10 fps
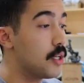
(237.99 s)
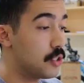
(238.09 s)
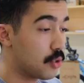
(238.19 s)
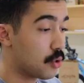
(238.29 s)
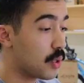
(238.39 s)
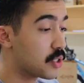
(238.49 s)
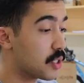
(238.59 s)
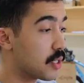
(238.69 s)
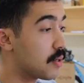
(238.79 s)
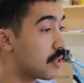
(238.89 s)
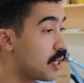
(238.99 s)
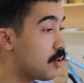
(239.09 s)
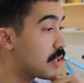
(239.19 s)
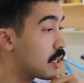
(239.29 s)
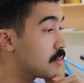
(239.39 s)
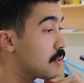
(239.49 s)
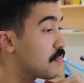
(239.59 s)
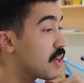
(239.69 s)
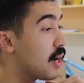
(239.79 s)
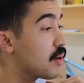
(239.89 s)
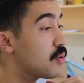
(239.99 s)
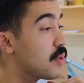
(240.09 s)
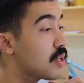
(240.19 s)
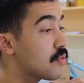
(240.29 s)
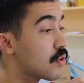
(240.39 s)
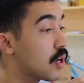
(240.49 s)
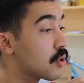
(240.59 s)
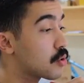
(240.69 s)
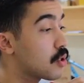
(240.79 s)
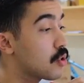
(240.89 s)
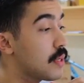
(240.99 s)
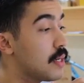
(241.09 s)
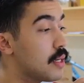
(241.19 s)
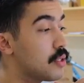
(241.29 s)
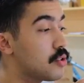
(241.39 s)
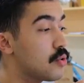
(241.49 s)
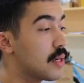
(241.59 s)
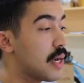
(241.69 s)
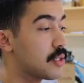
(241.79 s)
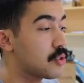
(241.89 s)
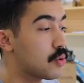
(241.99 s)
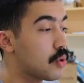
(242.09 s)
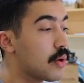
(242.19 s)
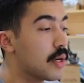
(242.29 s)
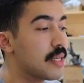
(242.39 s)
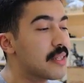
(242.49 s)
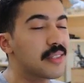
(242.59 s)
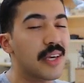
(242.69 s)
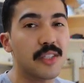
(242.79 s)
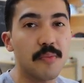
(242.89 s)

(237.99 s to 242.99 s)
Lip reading: So the question here becomes, how can we convert our toluene into an acyl chloride, in this case